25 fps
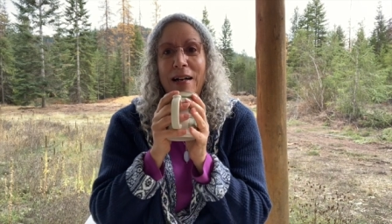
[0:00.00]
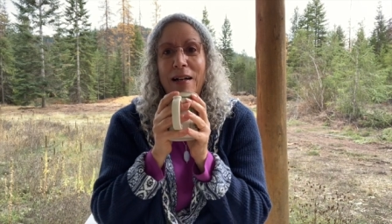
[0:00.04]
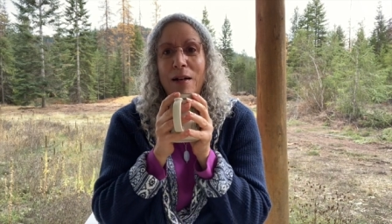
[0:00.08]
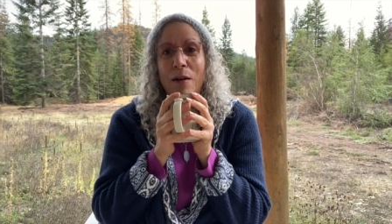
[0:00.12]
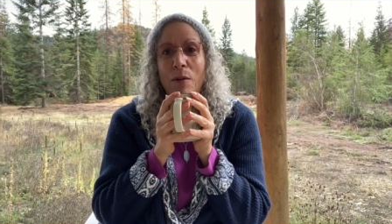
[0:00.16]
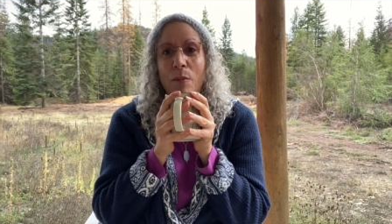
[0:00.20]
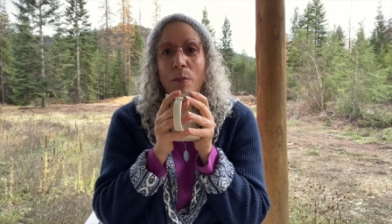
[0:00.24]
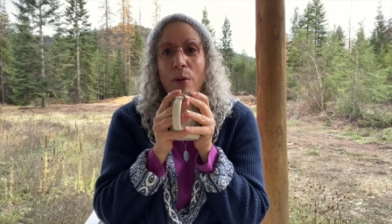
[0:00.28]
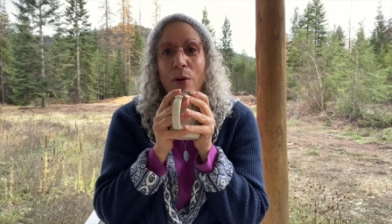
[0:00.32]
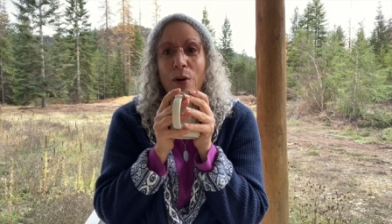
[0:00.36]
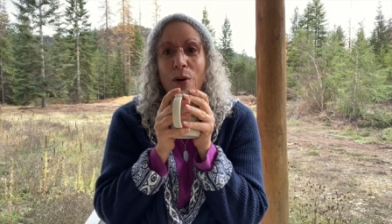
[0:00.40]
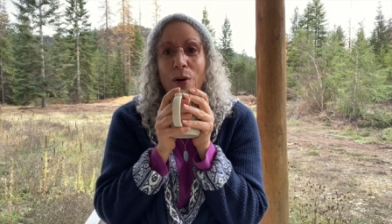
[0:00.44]

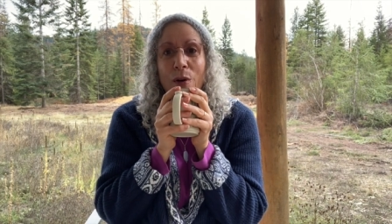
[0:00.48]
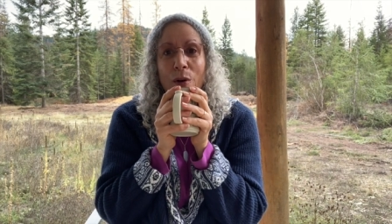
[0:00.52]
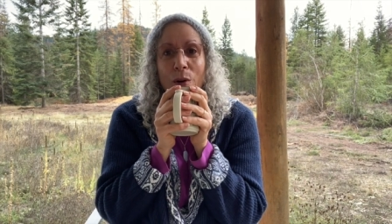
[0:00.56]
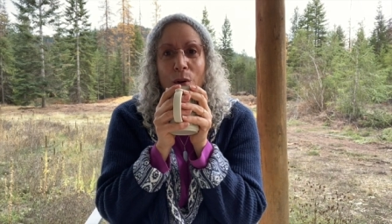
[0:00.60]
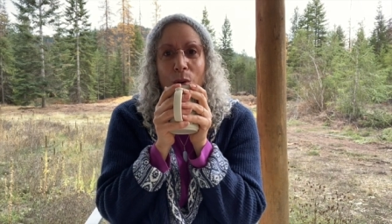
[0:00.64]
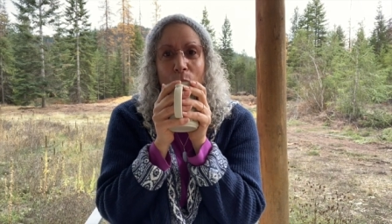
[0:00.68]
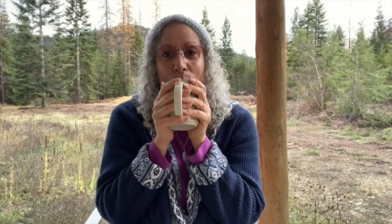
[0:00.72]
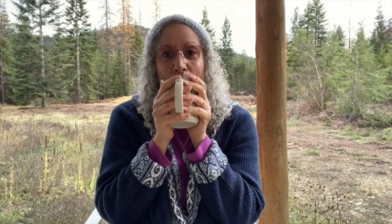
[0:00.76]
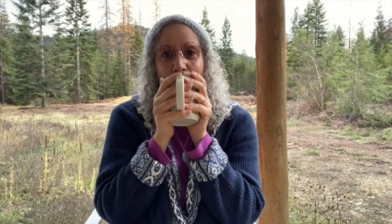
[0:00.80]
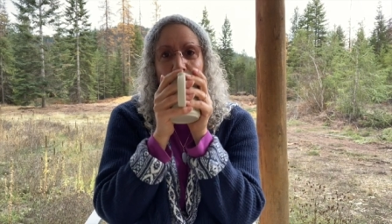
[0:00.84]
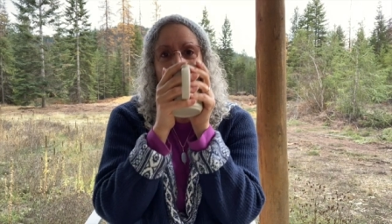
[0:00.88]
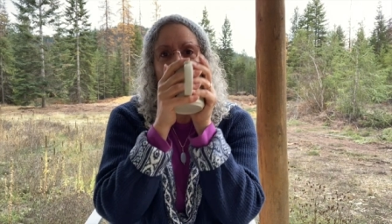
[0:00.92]
And brr,
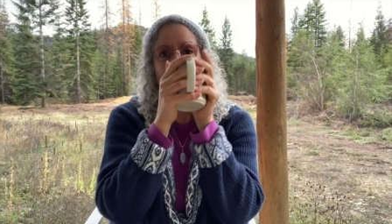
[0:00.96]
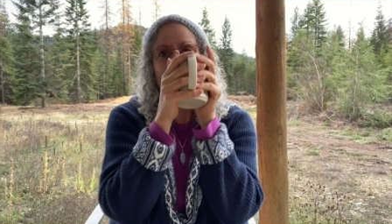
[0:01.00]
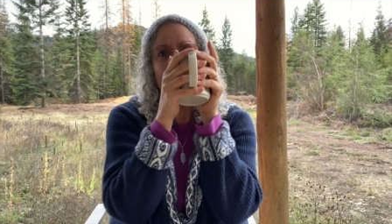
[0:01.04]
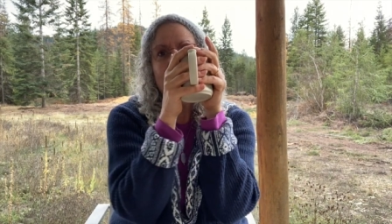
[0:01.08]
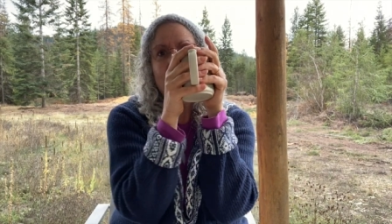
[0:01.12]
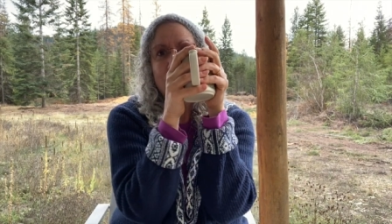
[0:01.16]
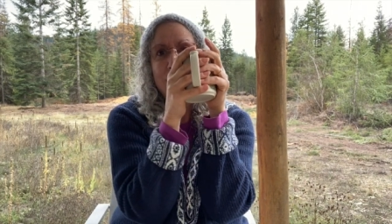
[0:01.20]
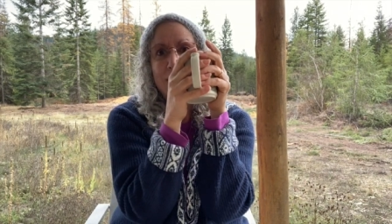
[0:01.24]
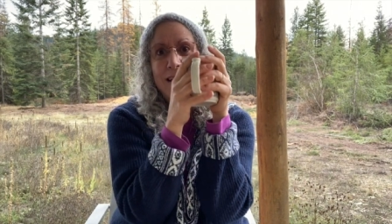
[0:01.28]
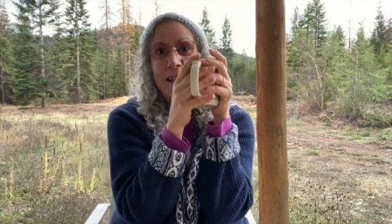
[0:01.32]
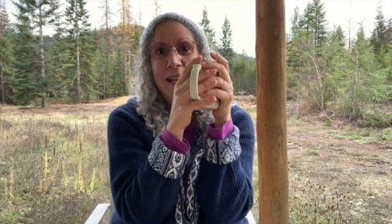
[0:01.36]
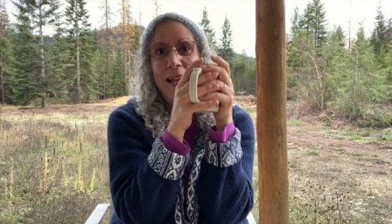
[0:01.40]
whew,
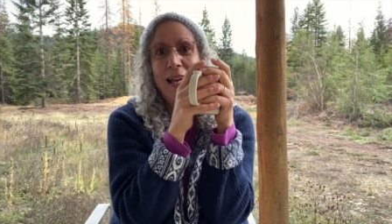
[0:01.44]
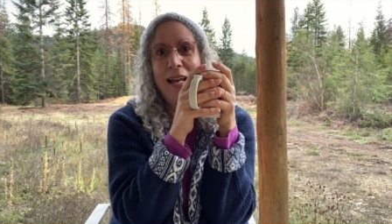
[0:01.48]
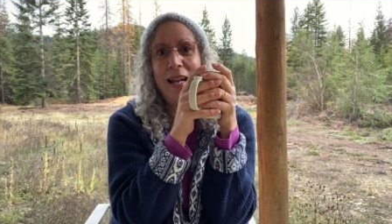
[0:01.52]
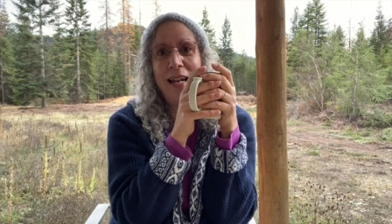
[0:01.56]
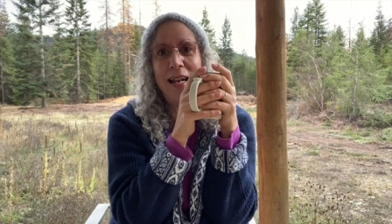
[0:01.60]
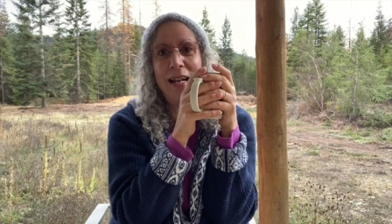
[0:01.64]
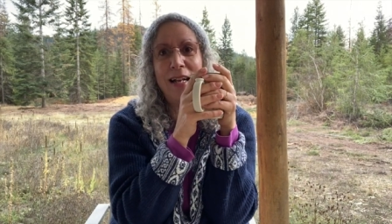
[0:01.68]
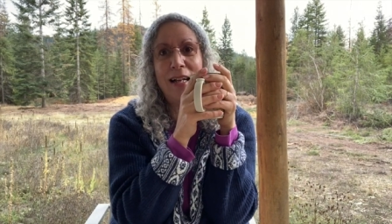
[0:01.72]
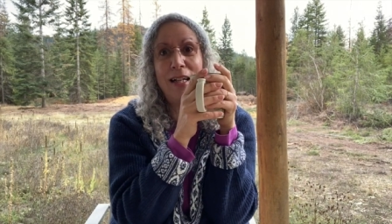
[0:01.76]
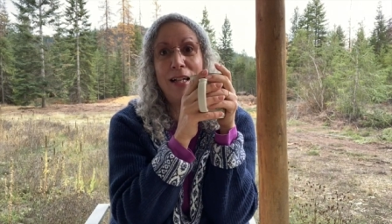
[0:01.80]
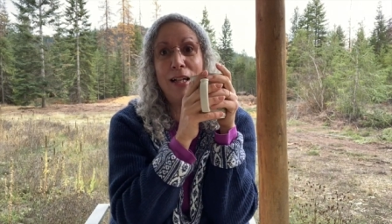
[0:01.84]
it's getting a